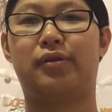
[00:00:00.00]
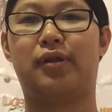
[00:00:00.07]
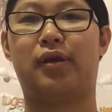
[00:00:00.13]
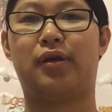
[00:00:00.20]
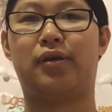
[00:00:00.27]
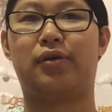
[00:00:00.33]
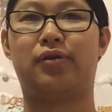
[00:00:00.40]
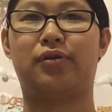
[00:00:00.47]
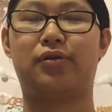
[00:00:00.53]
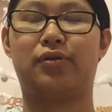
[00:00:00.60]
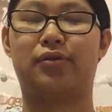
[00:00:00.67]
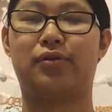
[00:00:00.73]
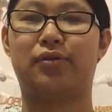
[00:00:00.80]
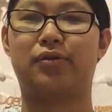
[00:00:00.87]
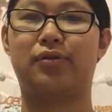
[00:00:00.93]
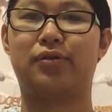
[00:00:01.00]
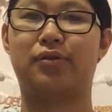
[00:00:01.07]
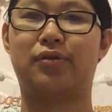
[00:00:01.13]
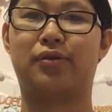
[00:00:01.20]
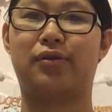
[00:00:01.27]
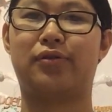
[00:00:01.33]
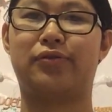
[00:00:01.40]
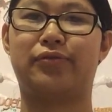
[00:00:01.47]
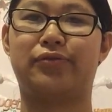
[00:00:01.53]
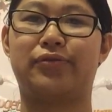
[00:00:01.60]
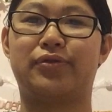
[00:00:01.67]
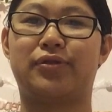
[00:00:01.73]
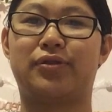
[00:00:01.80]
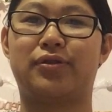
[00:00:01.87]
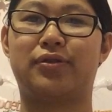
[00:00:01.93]
like
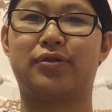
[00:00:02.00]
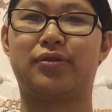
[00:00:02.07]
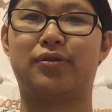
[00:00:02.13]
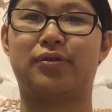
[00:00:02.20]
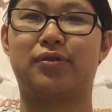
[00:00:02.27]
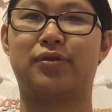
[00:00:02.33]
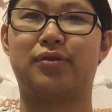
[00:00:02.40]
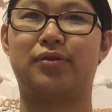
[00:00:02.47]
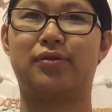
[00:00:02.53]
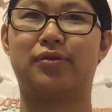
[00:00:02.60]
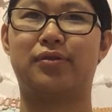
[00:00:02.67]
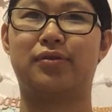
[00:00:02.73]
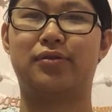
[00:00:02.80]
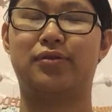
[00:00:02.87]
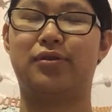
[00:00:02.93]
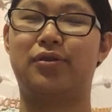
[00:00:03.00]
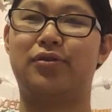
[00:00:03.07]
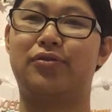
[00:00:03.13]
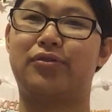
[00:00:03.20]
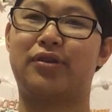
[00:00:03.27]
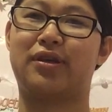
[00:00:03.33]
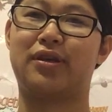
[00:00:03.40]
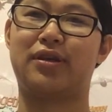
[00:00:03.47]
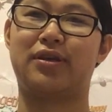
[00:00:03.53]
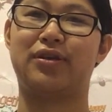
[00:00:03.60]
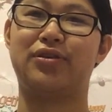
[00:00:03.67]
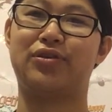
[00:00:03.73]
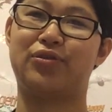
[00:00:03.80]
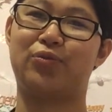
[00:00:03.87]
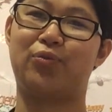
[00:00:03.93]
those little
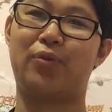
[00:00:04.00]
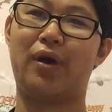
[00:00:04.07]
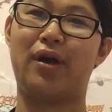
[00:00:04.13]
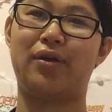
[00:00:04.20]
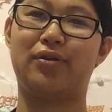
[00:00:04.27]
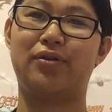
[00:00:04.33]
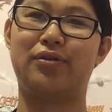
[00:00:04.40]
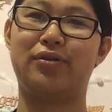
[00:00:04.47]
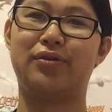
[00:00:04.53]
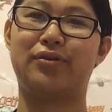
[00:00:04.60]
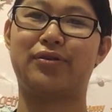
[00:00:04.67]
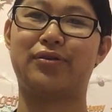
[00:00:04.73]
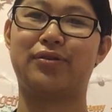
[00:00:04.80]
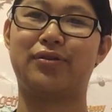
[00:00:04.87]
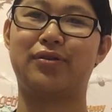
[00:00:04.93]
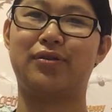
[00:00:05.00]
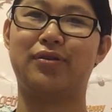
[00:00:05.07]
kids sweaters.